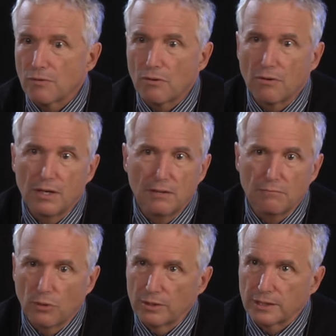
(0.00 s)
for
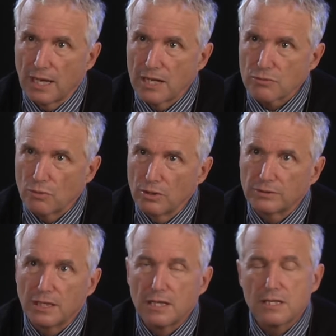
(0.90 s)
oil and gas
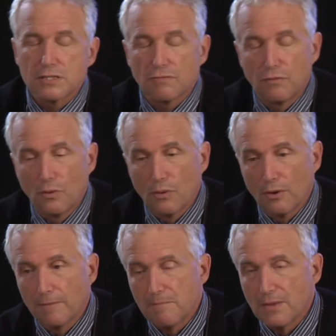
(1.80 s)
royalties, for